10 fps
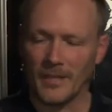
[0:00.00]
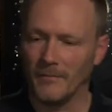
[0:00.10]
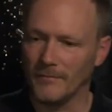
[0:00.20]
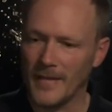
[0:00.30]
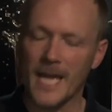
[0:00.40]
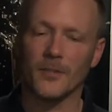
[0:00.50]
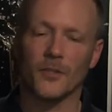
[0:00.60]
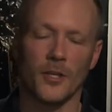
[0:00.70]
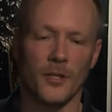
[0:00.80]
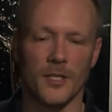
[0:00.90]
That has
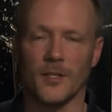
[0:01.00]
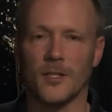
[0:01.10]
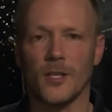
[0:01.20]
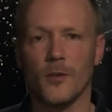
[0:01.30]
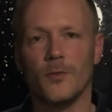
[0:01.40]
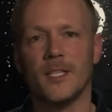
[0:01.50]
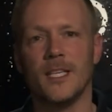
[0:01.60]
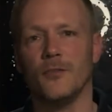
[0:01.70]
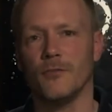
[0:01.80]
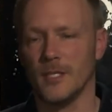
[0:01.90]
turned it so
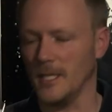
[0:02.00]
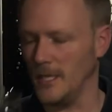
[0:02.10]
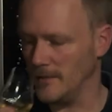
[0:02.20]
citrusy.